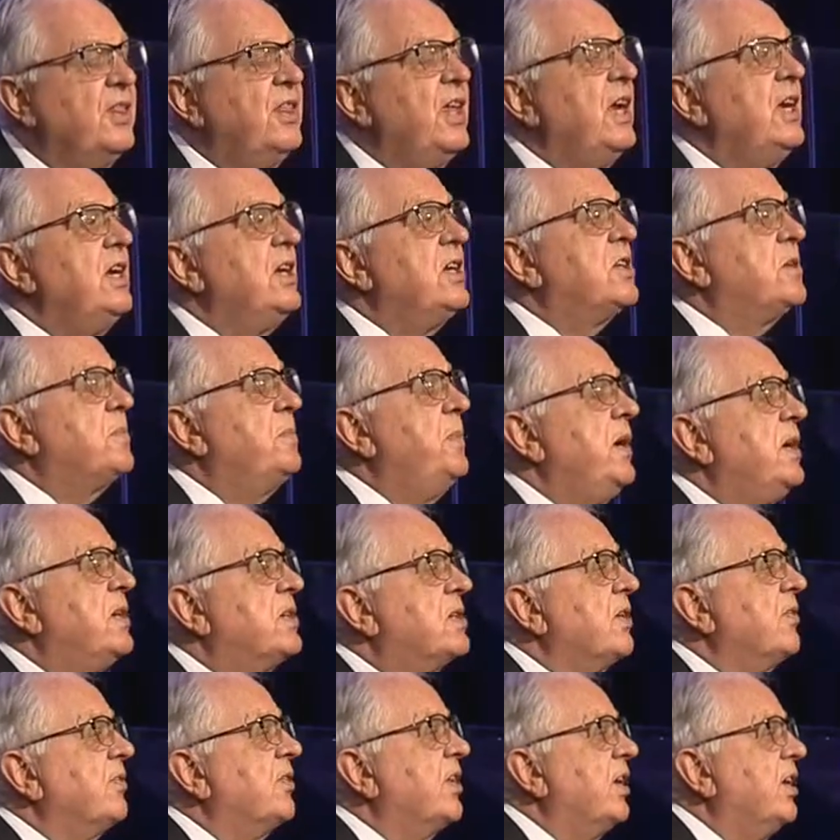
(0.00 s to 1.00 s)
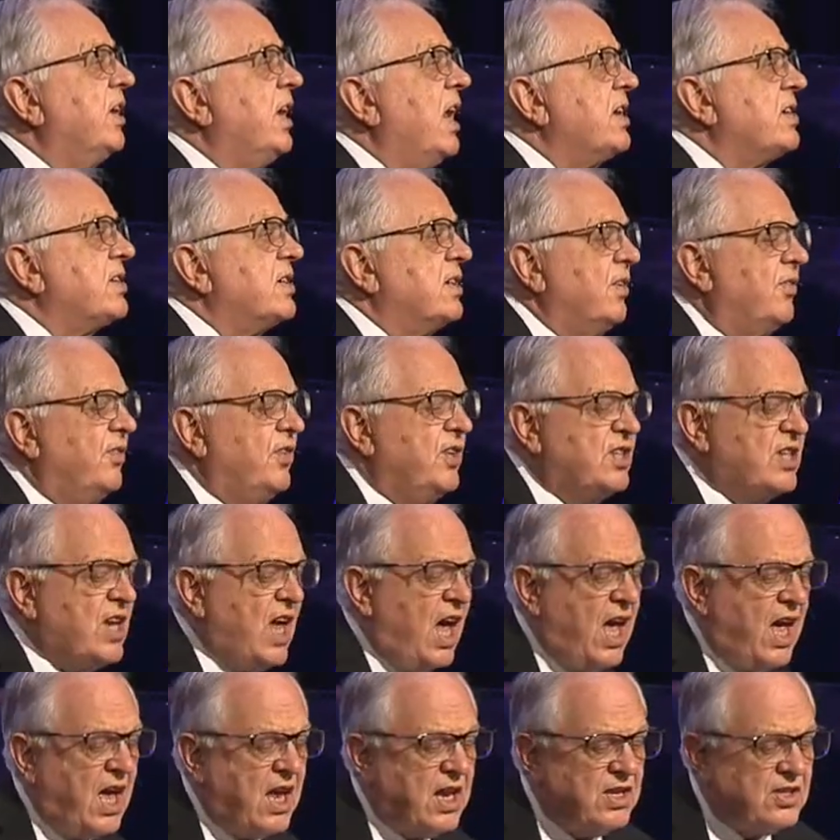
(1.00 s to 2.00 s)
Then it speaks of the lust of his
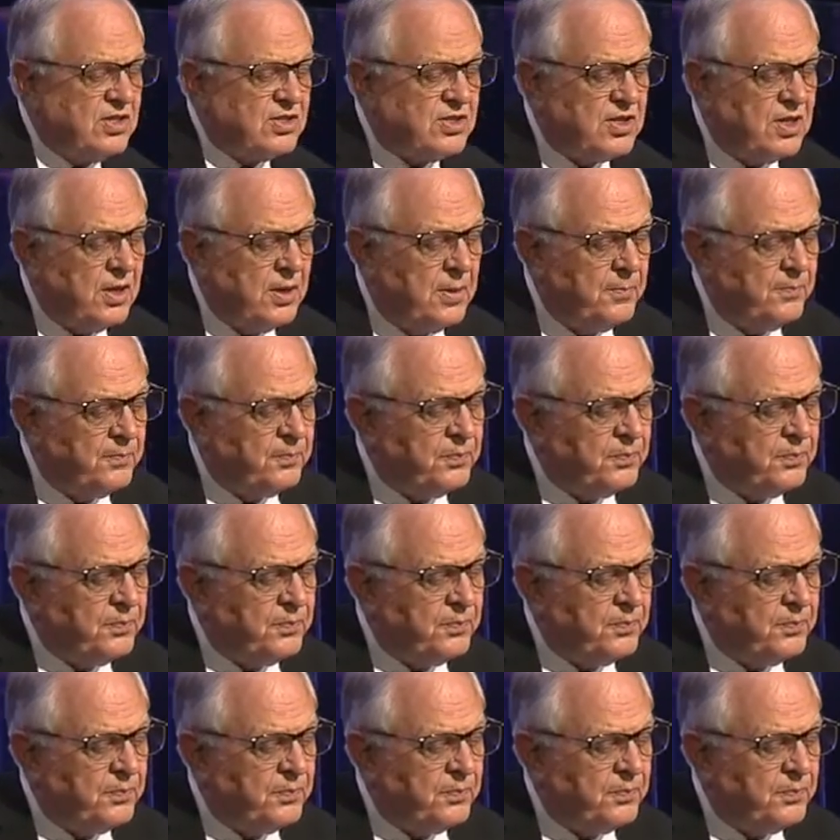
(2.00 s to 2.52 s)
eyes.